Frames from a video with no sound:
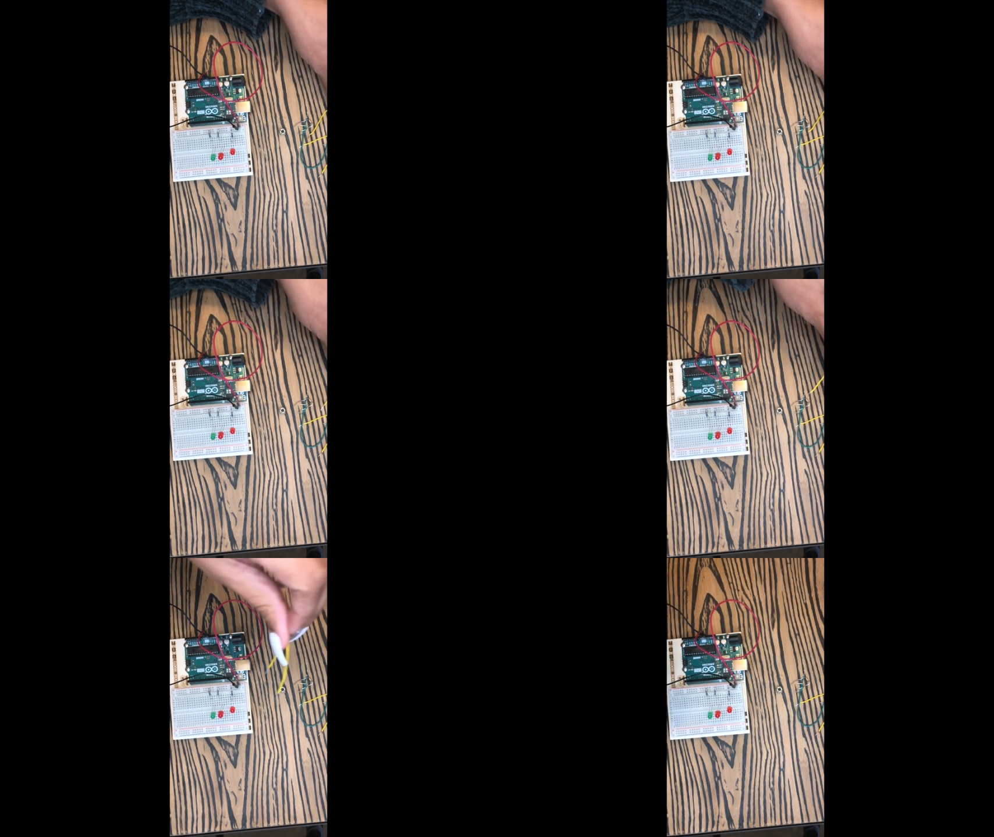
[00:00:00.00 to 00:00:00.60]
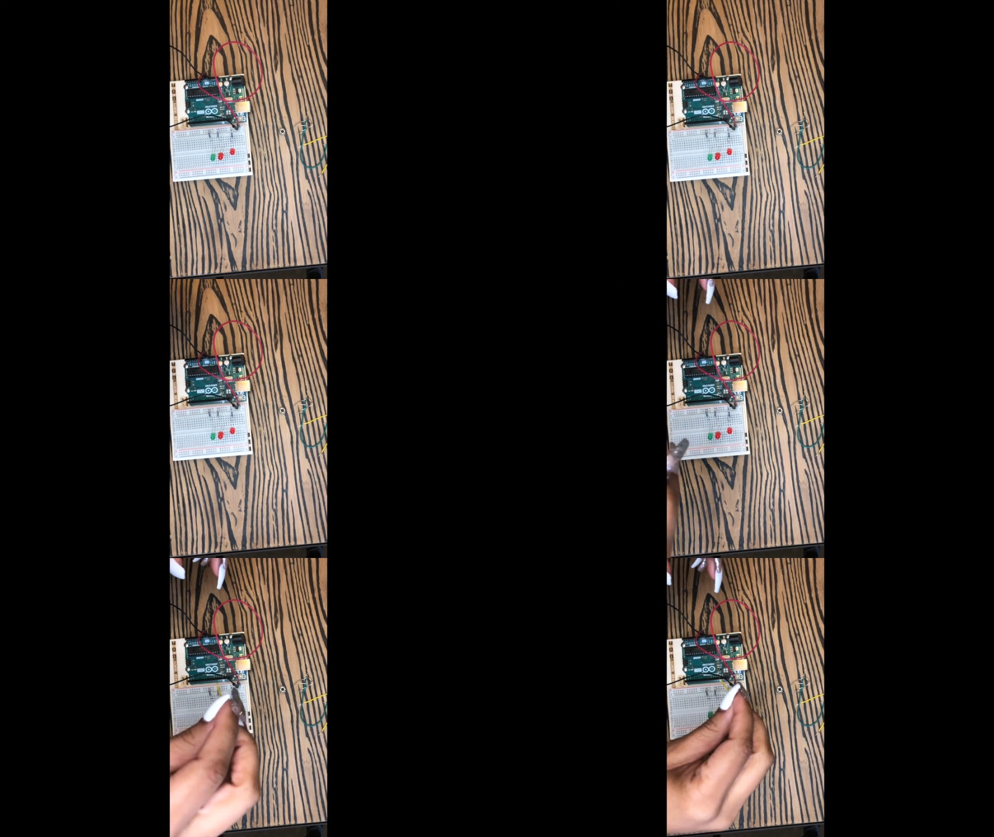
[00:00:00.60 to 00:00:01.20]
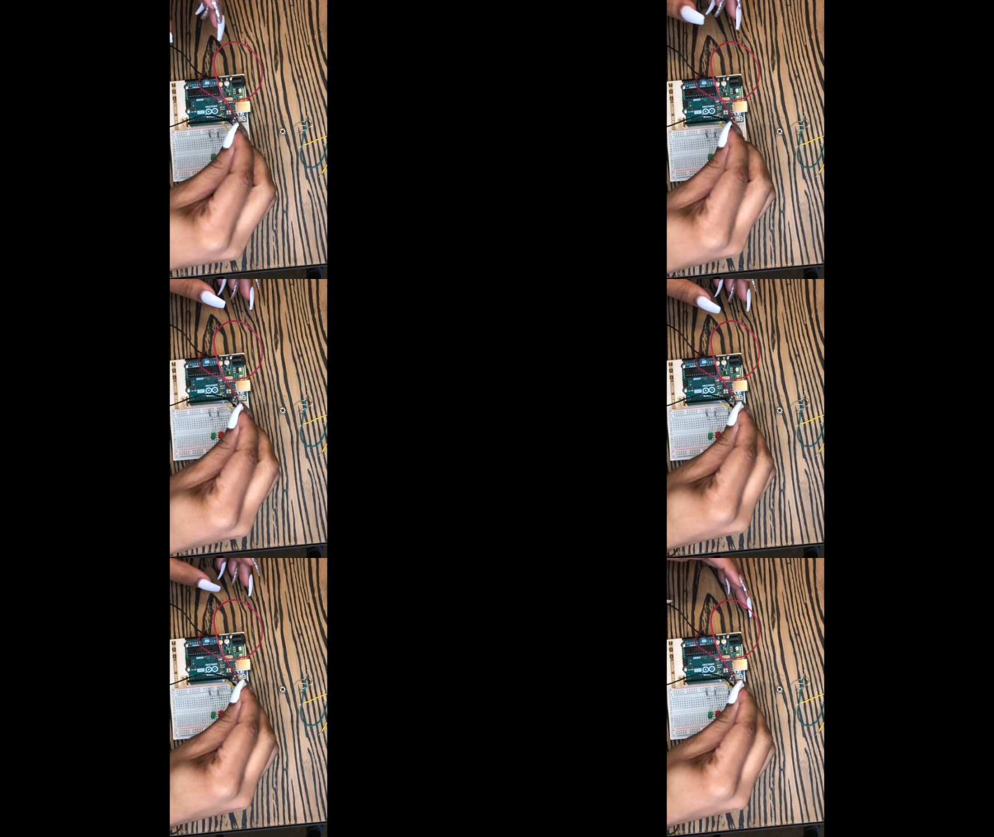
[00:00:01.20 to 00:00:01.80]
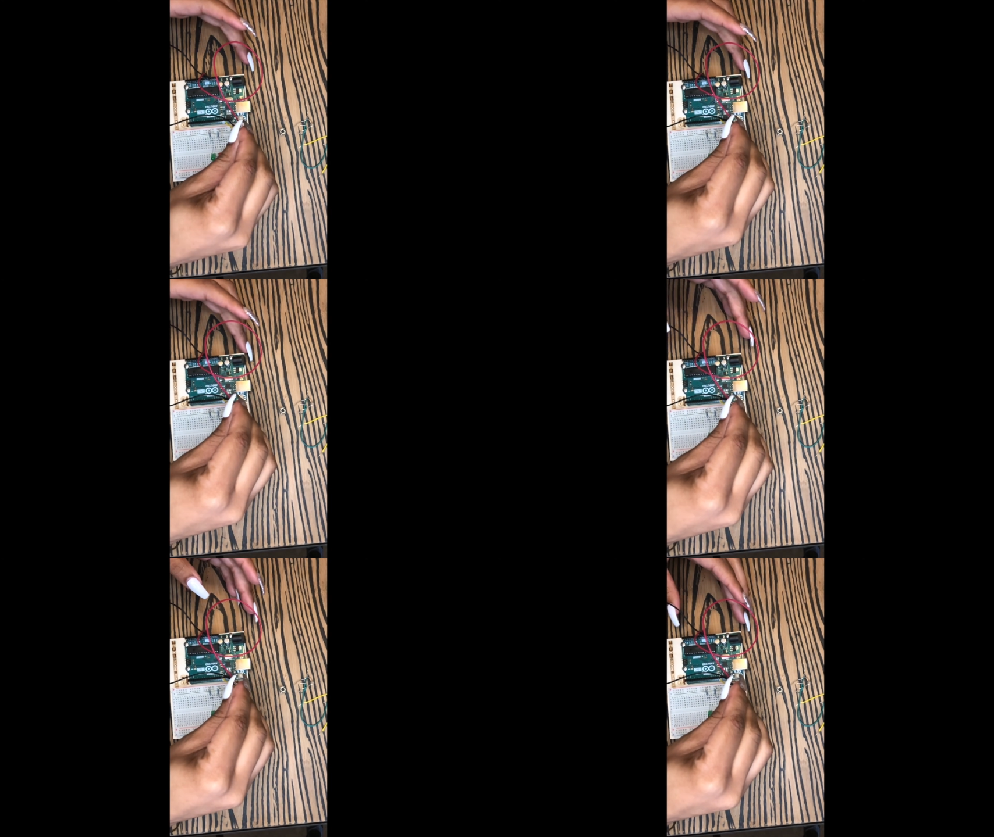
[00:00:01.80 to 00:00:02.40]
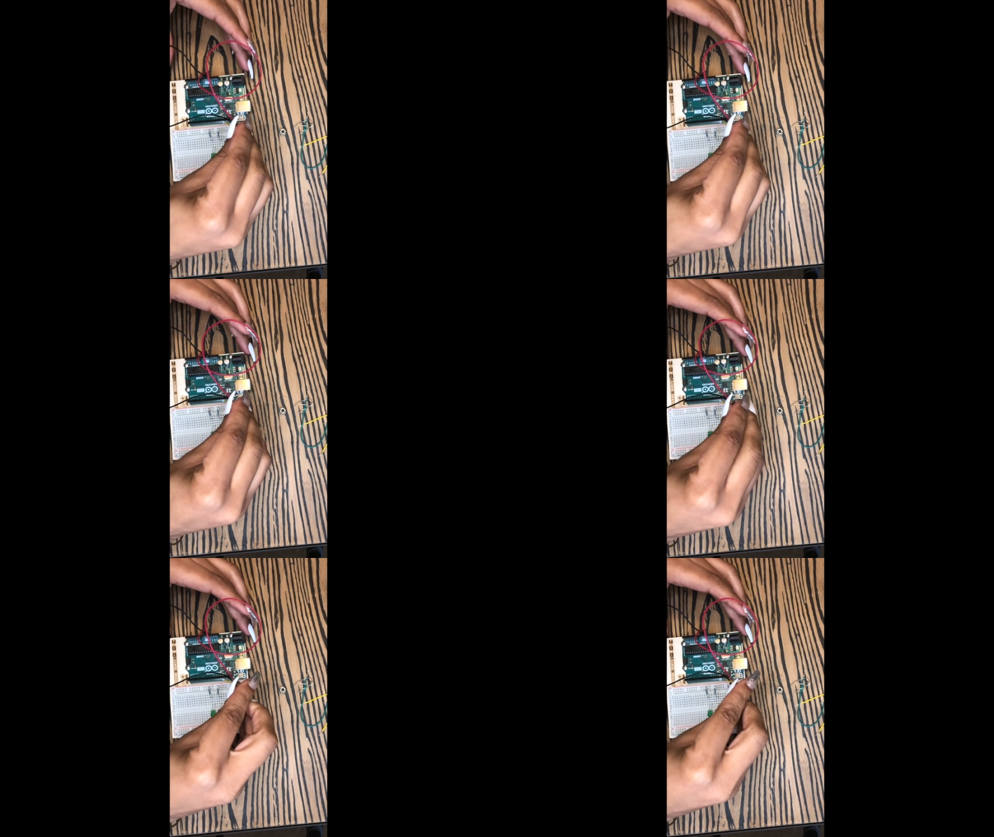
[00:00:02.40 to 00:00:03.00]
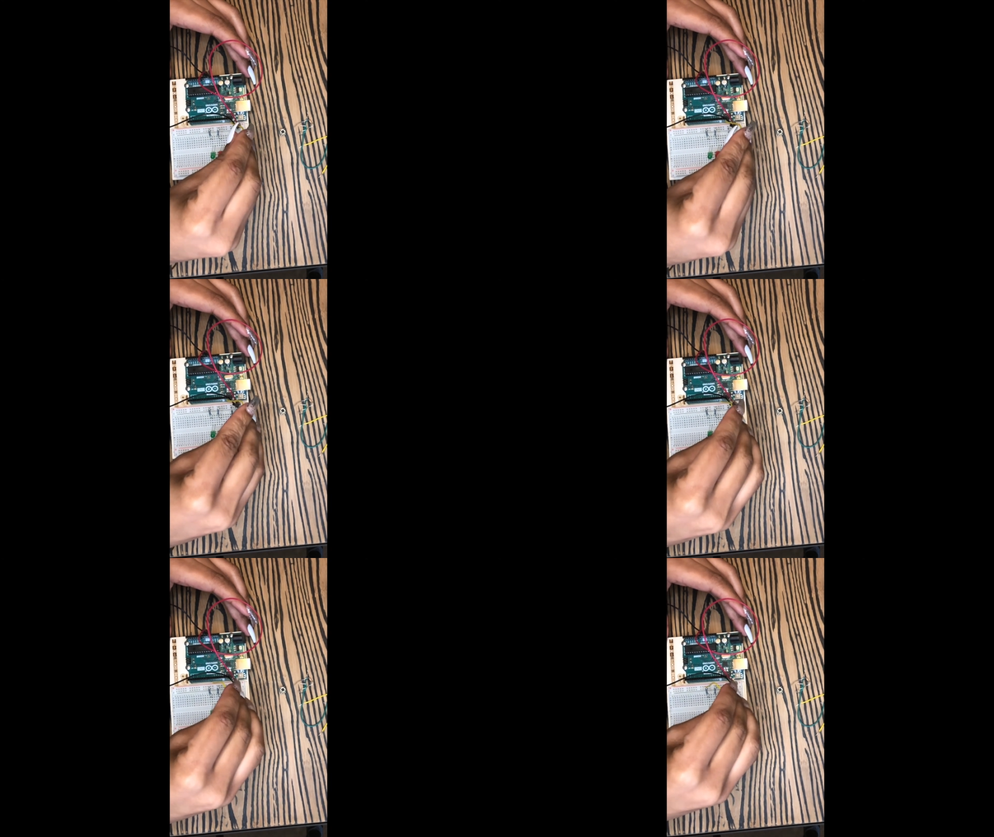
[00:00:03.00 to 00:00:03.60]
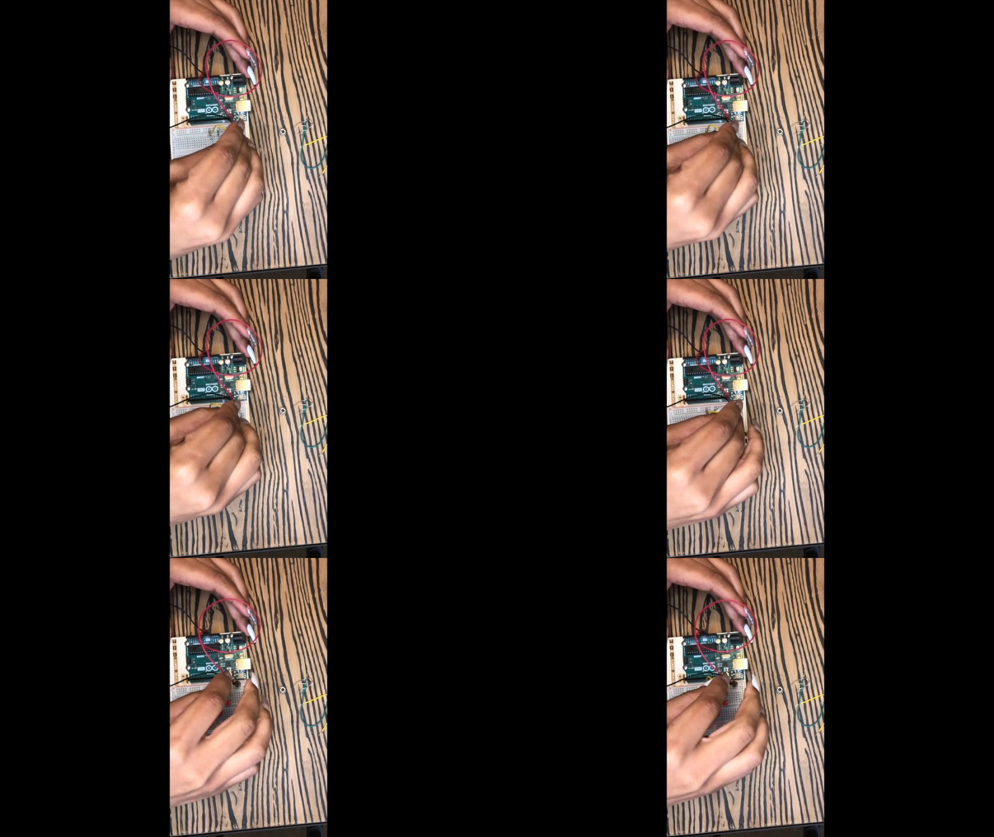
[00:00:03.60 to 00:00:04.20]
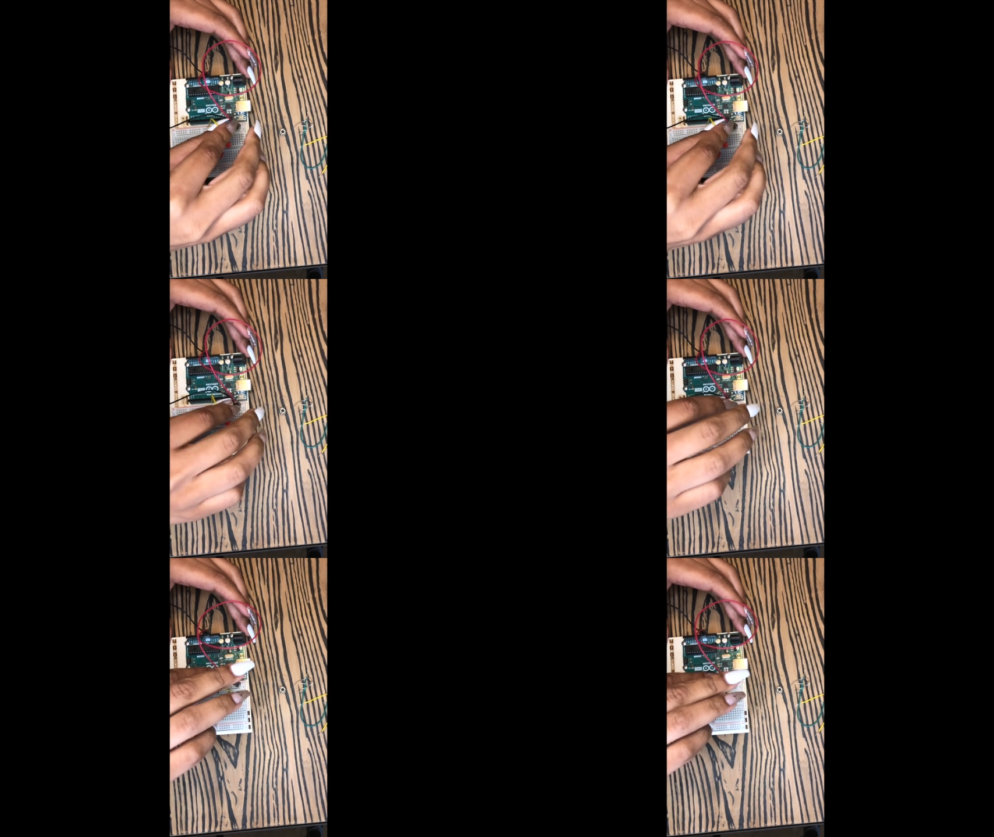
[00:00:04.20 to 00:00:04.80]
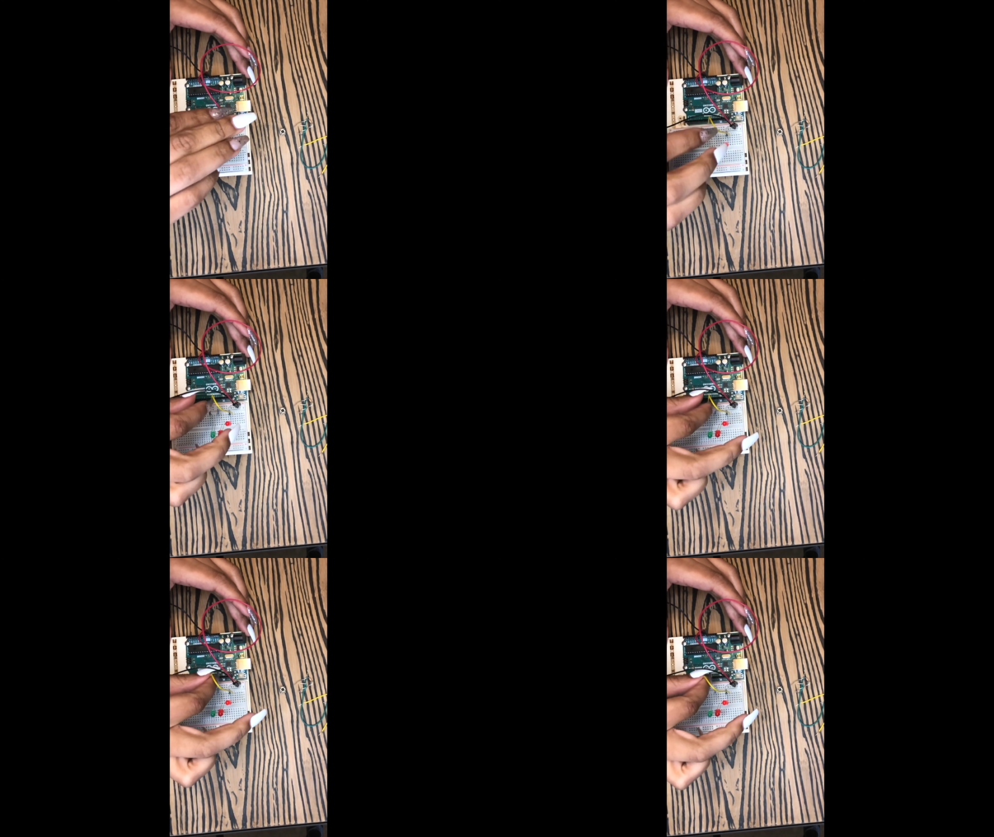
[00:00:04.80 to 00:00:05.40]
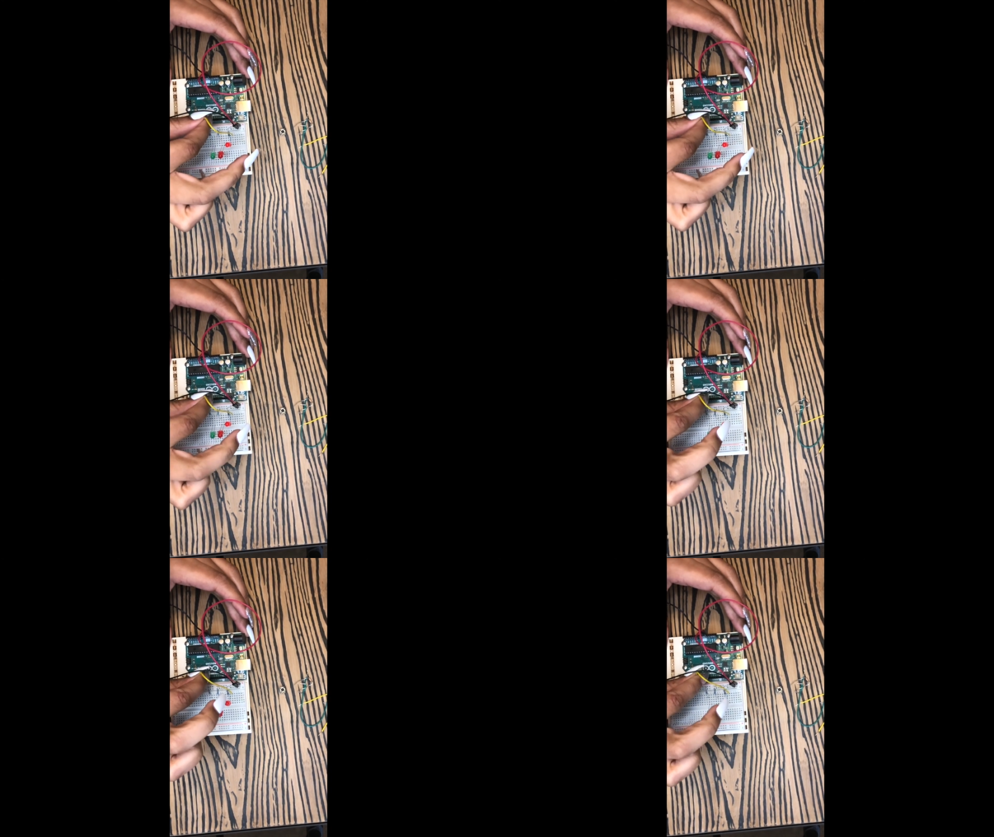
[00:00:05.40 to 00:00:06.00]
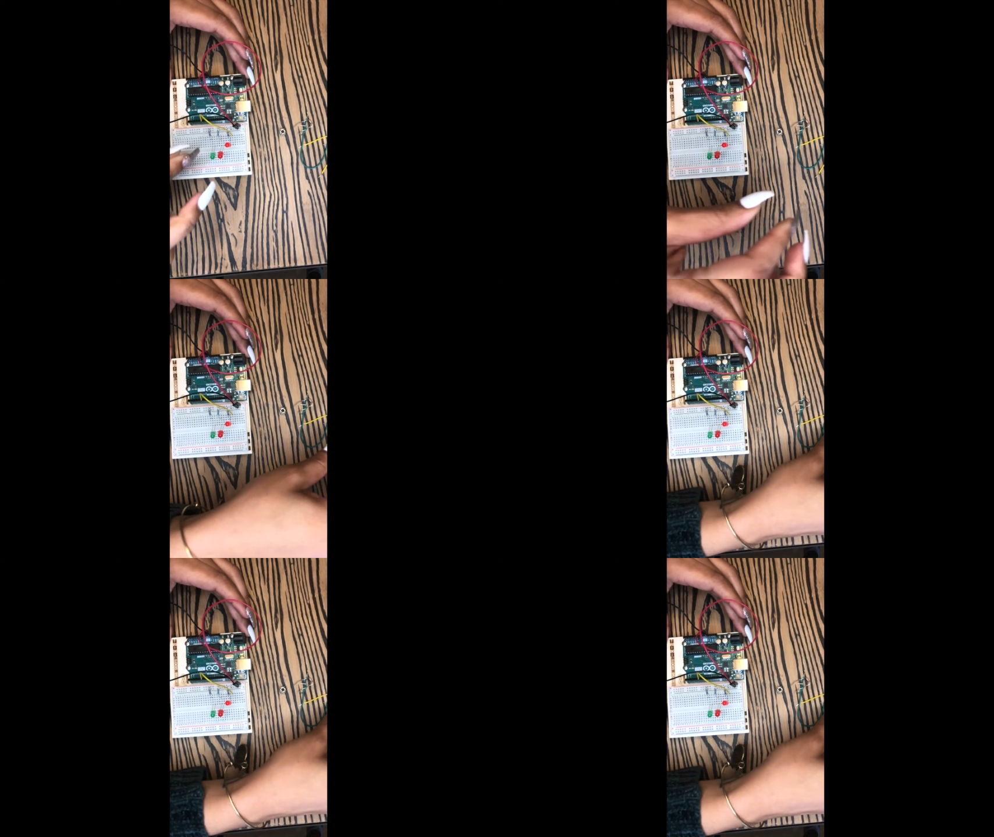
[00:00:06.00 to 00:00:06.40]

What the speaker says: No face is visible, so there are no lips to read.